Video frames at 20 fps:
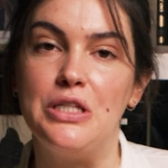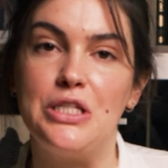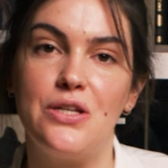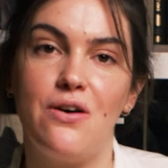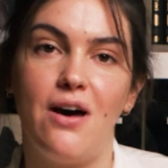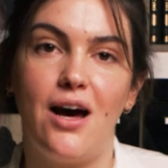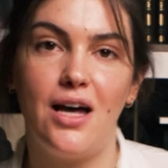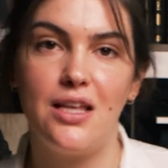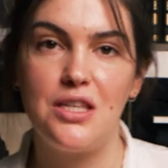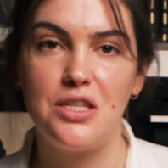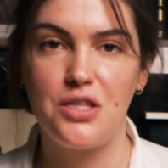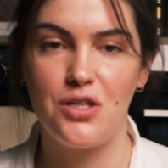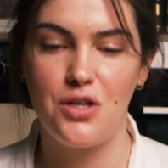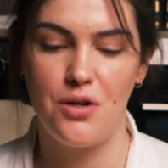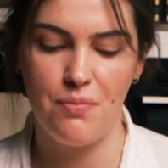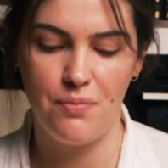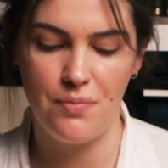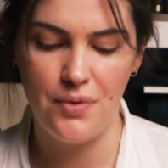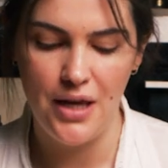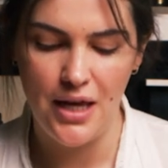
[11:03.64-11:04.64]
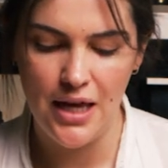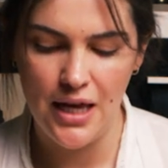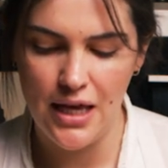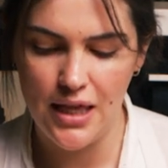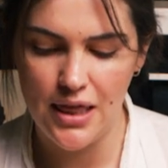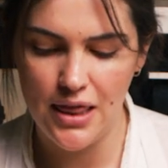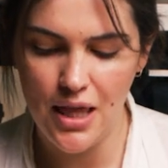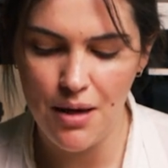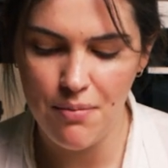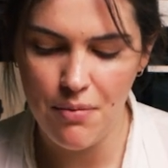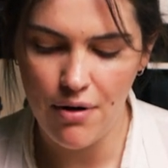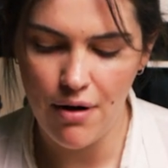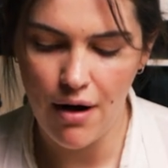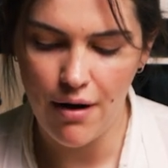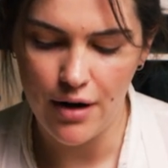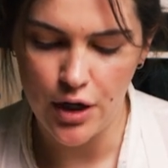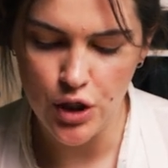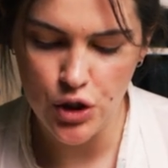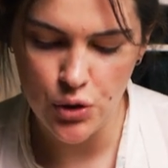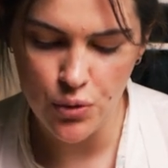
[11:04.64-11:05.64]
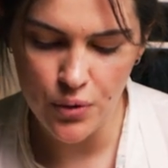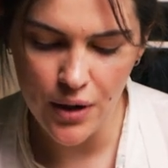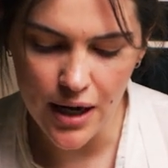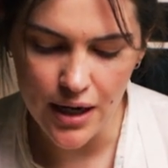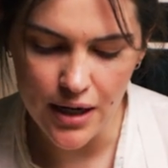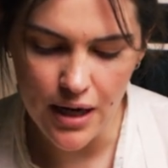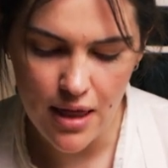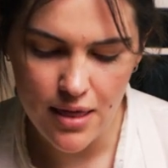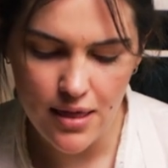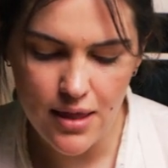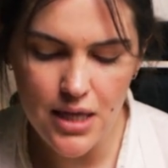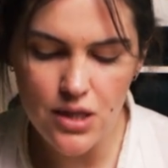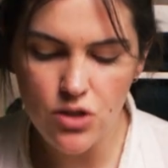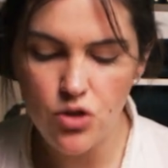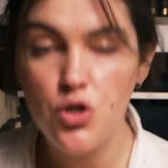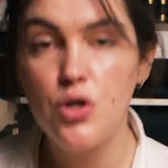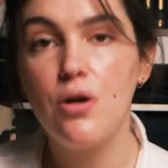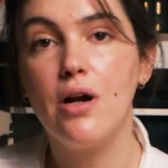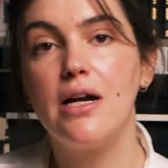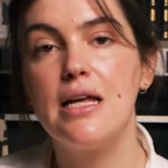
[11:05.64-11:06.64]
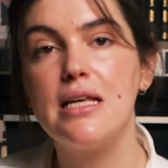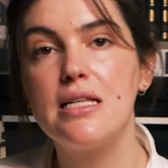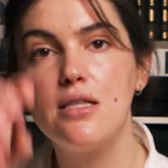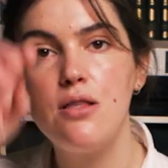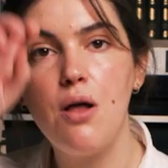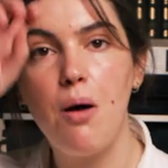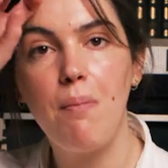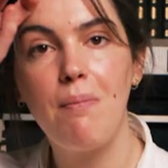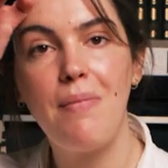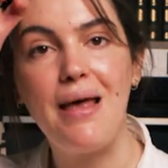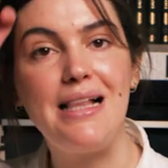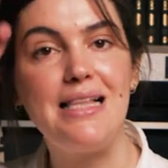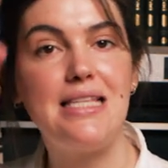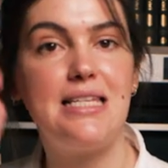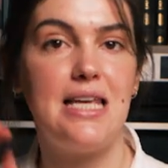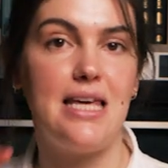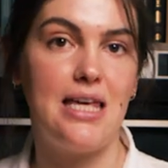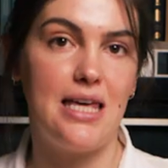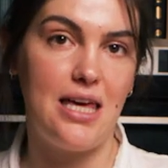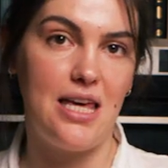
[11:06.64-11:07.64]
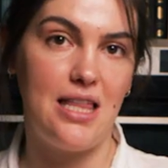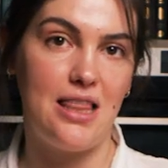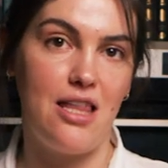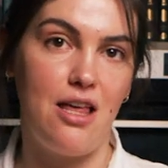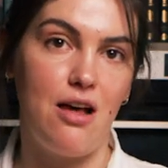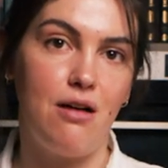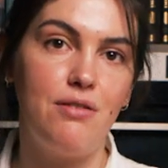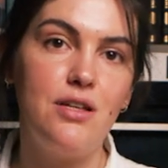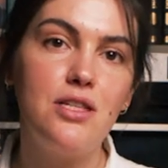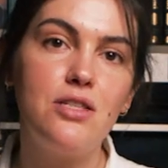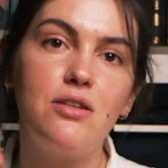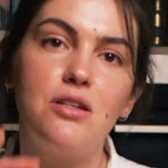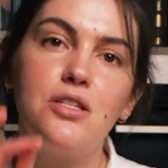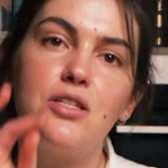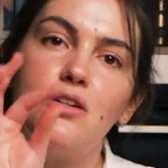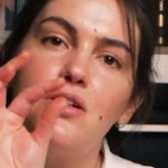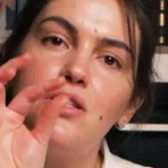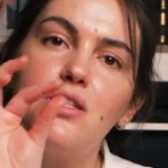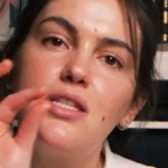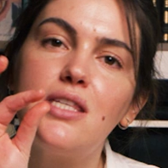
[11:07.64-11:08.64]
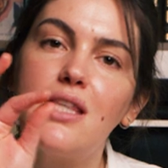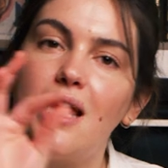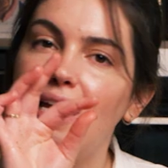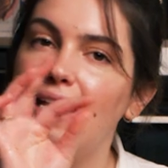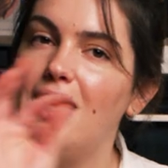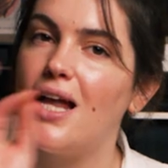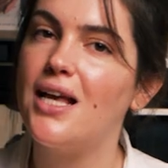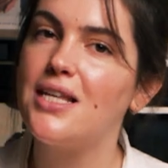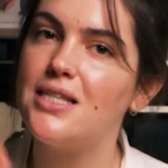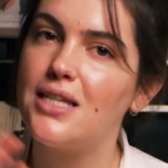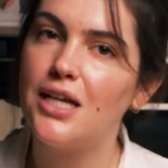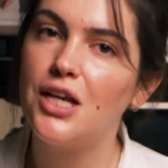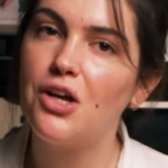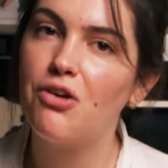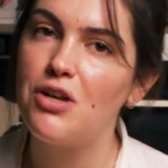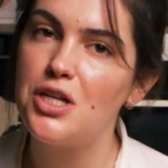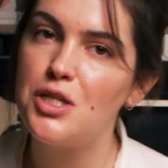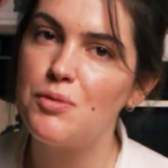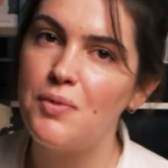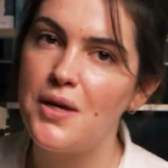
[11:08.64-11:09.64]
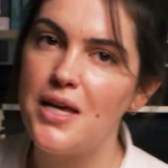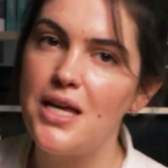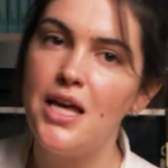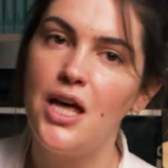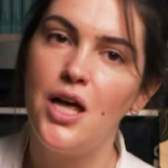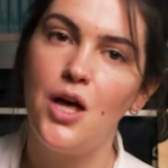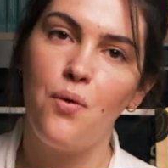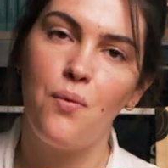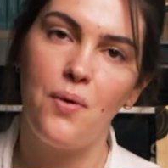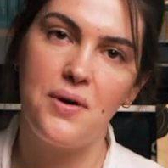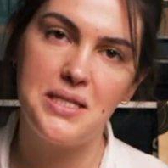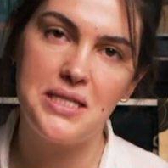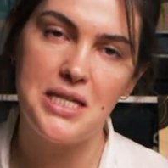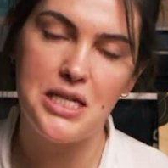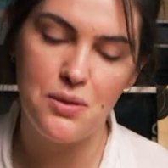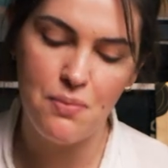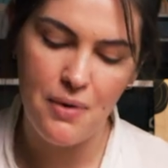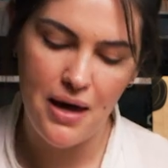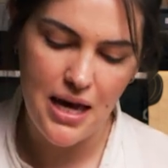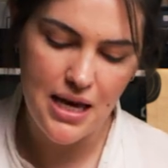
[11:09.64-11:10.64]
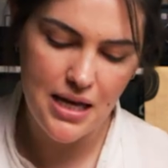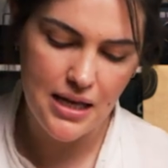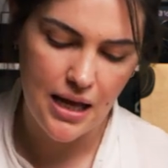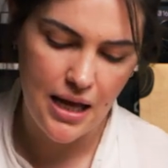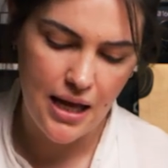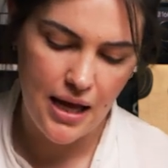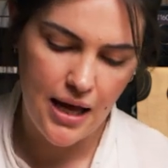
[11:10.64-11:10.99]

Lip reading: to add some demerara sugar. This sugar is not melting in the oven, so it's going to stay nice and crispy once it's baked.